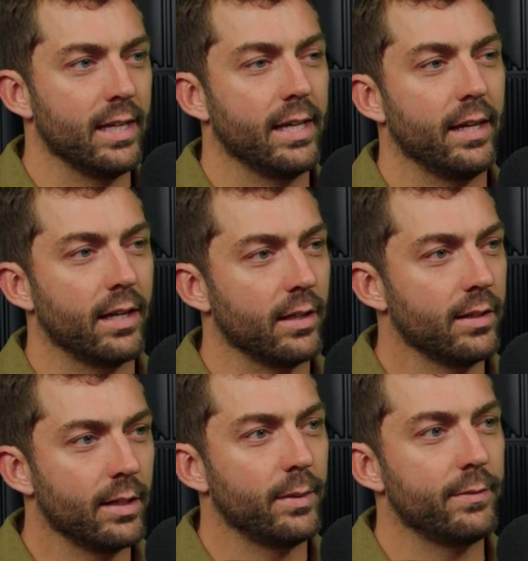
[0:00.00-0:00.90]
get a
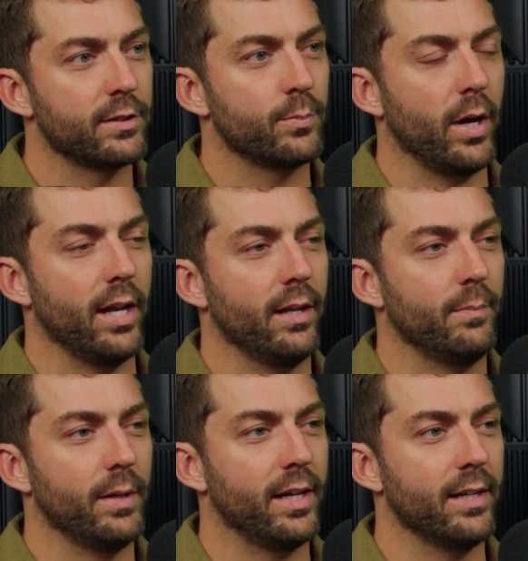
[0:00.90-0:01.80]
little bit of a spread
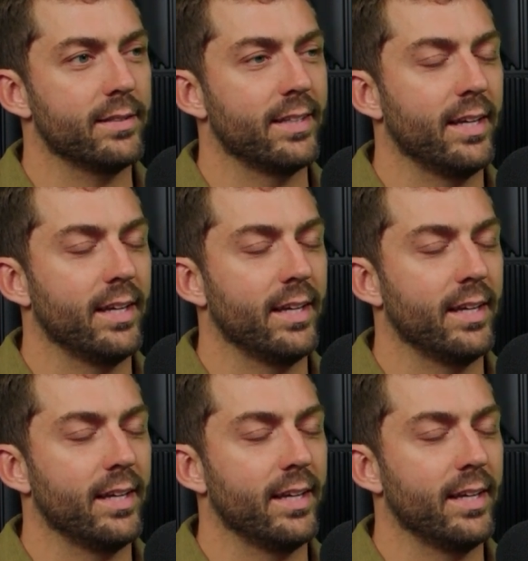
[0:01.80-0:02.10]
because